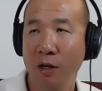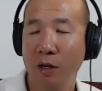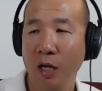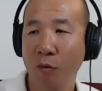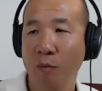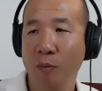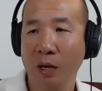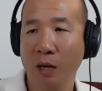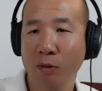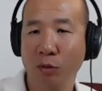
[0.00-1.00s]
he would be
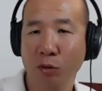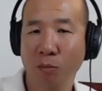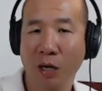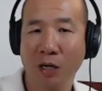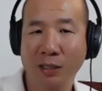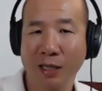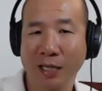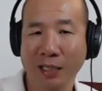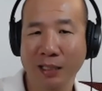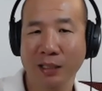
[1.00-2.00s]
able to
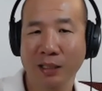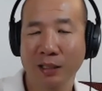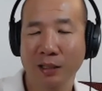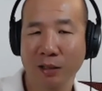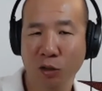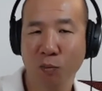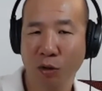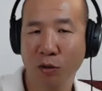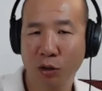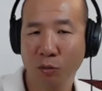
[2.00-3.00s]
monetize this
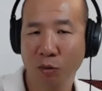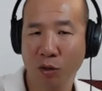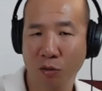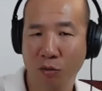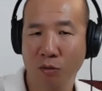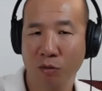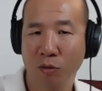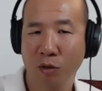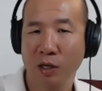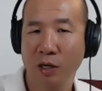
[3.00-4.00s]
partnership with you.
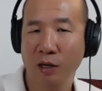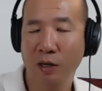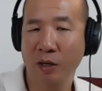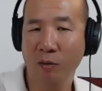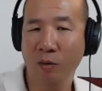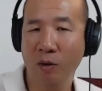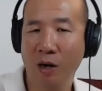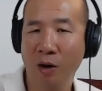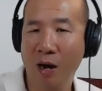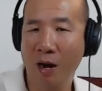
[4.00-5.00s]
I mean,
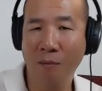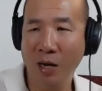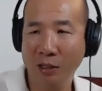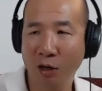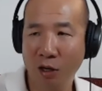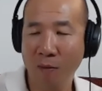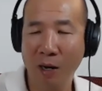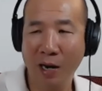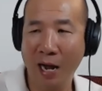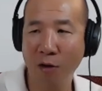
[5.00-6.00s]
I'm not talking
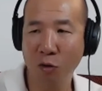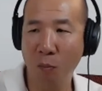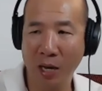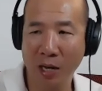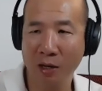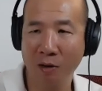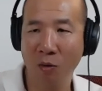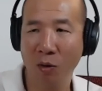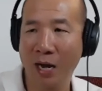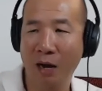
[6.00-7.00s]
about how you pay him
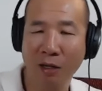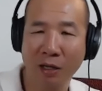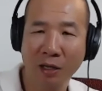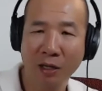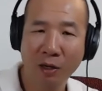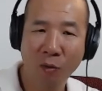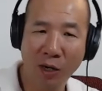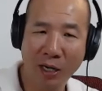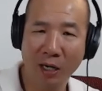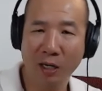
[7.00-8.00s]
or
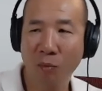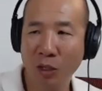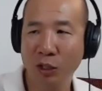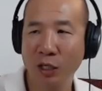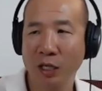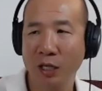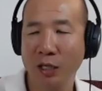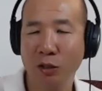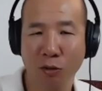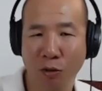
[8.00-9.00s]
what kind of commission he
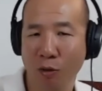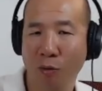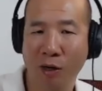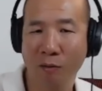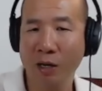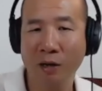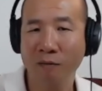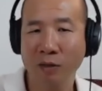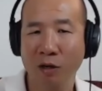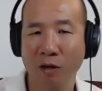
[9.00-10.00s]
gets or what. We're not
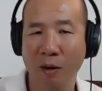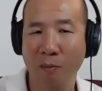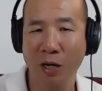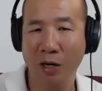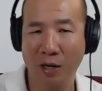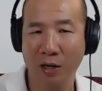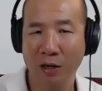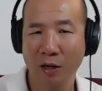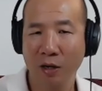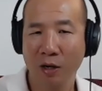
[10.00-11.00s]
even talking about money.
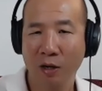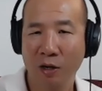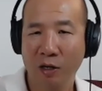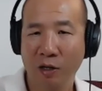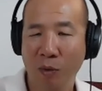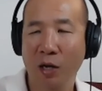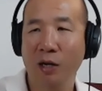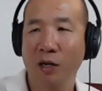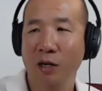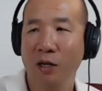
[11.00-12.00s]
But
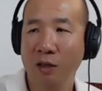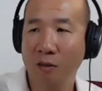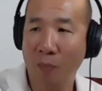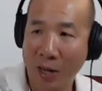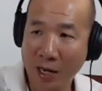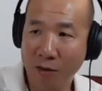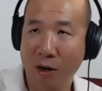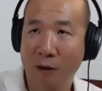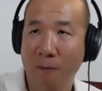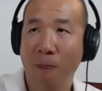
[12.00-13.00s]
in the background,